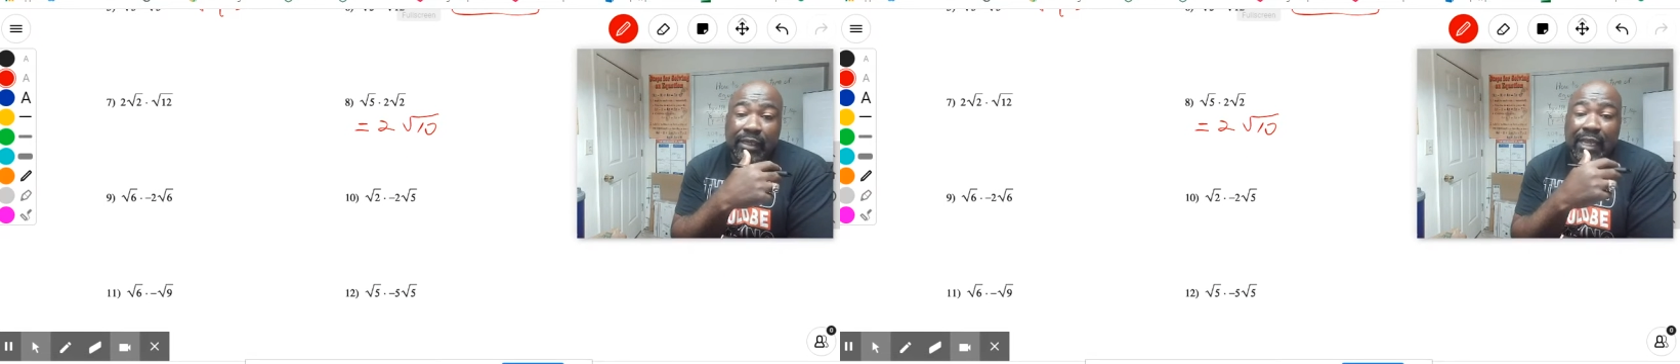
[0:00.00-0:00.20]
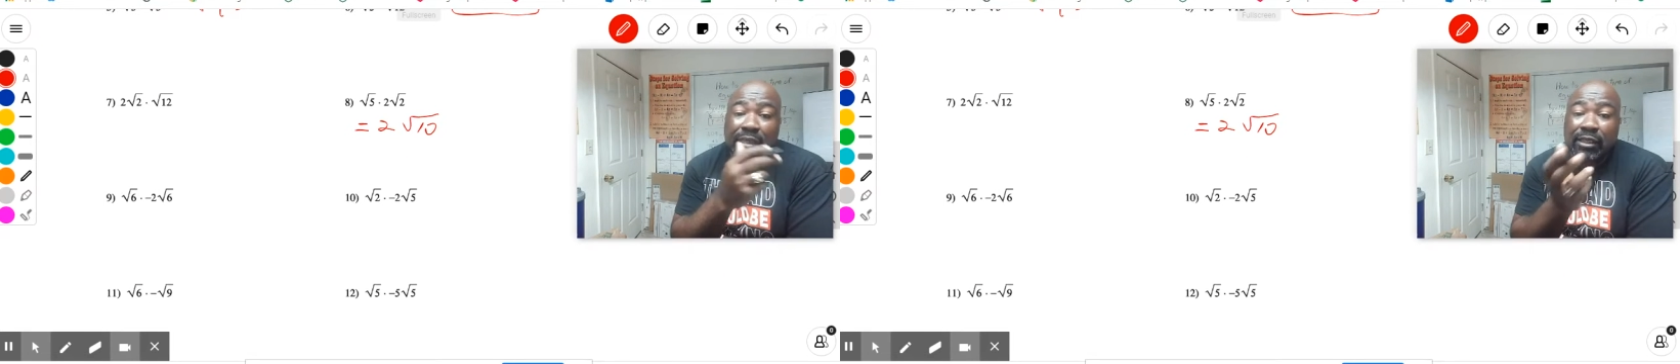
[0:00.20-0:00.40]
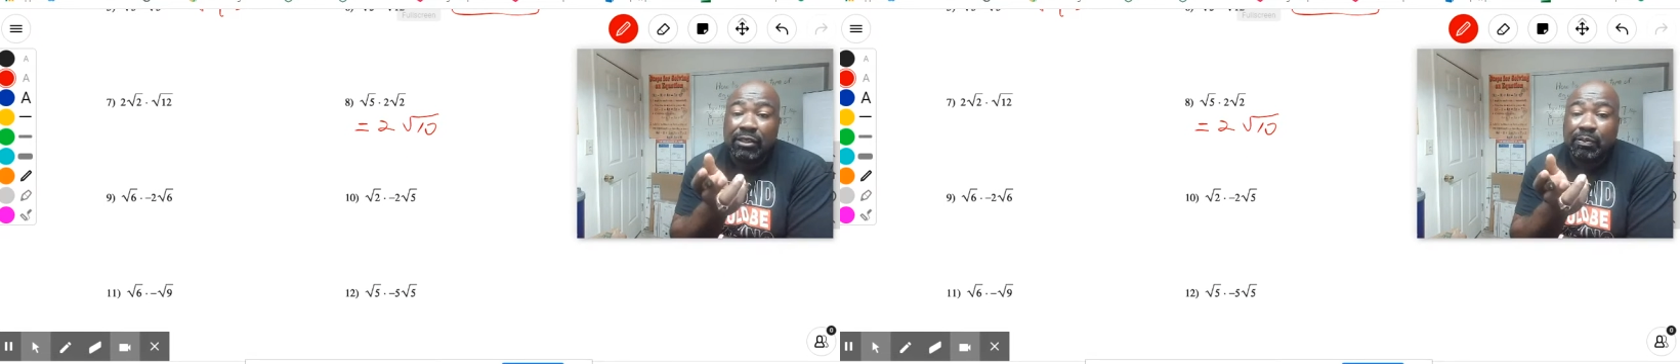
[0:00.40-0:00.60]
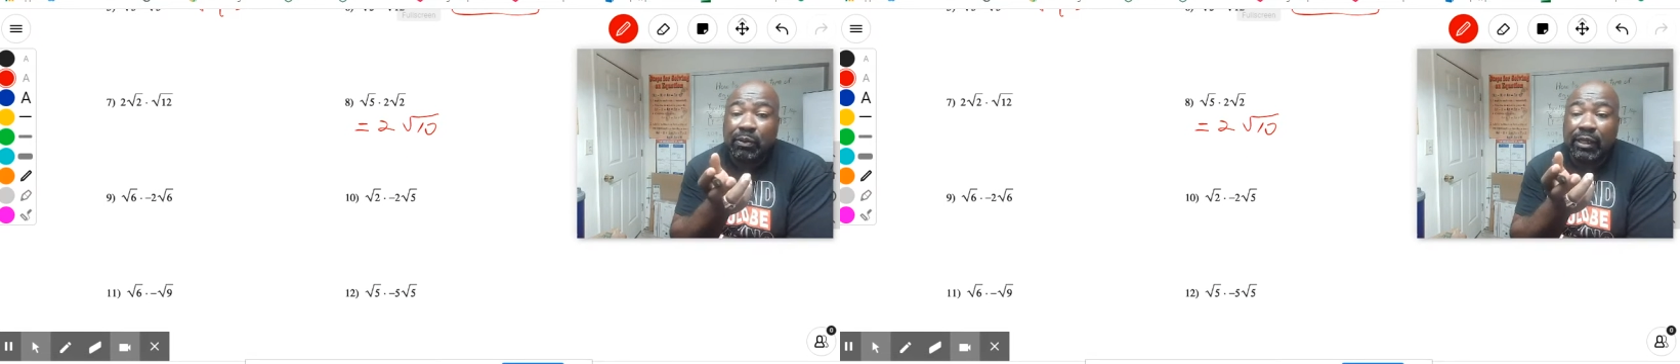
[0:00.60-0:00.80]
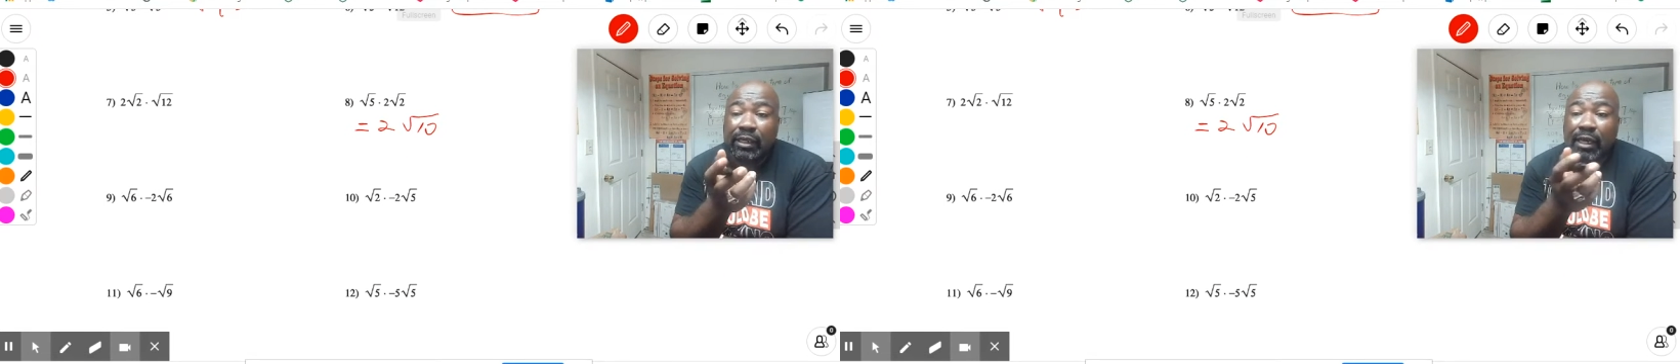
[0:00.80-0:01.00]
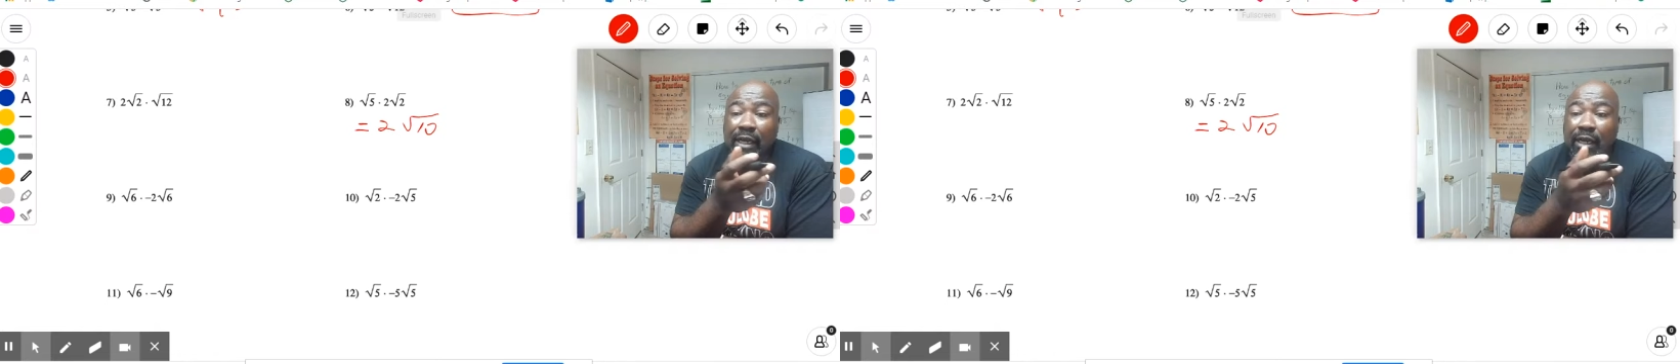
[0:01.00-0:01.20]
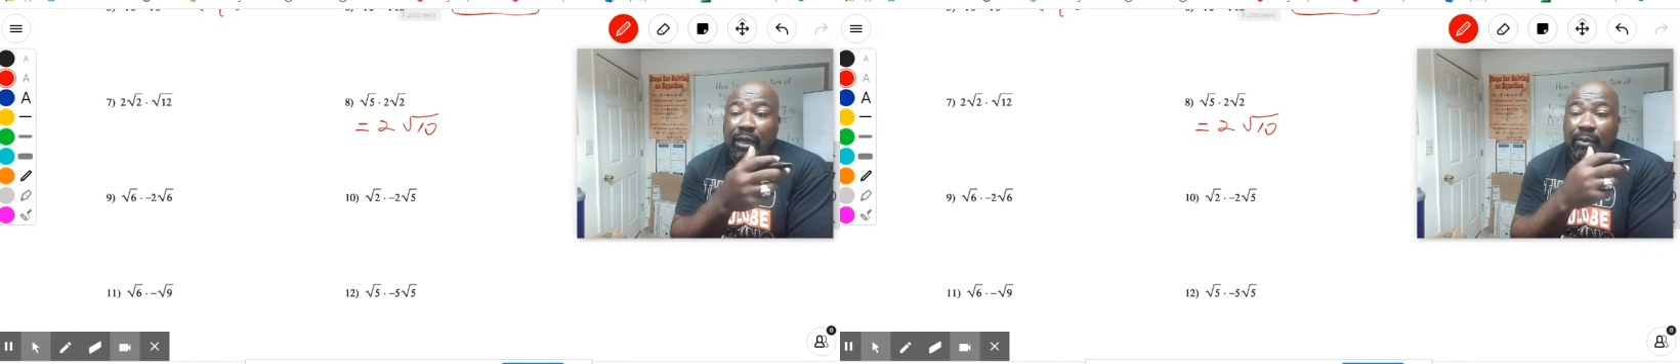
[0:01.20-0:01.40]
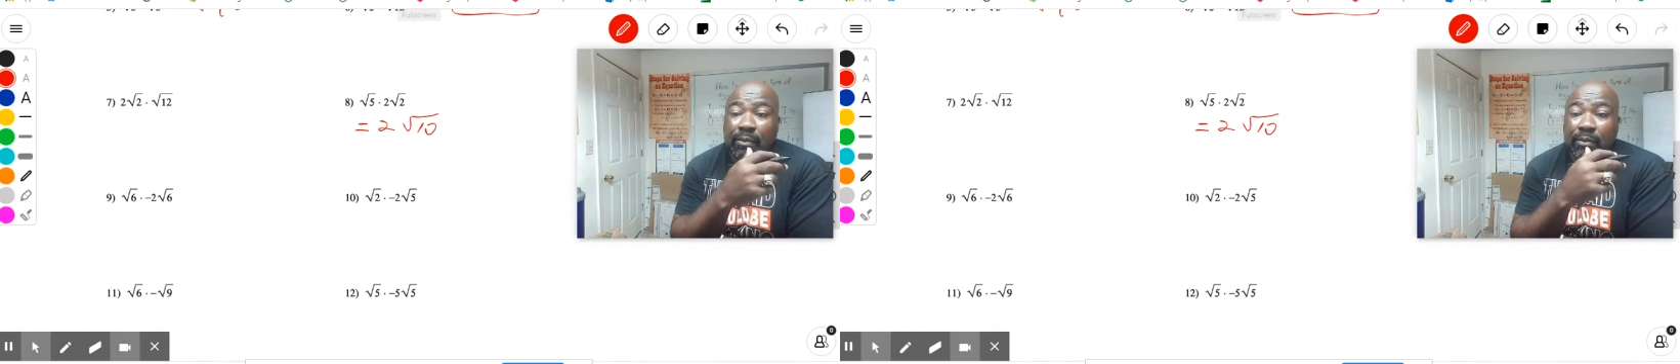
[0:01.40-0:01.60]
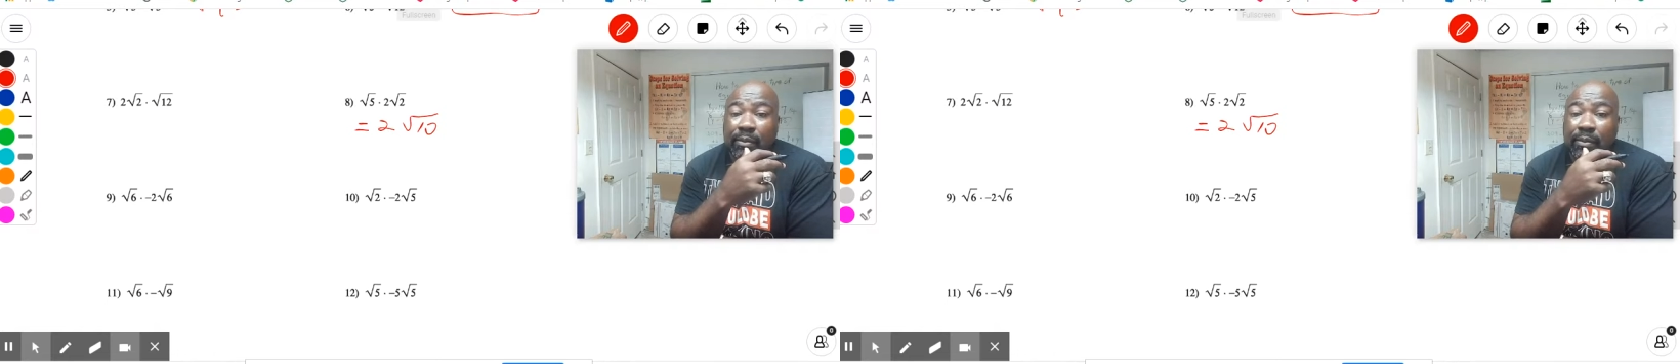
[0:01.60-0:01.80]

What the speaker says: at this point, 10,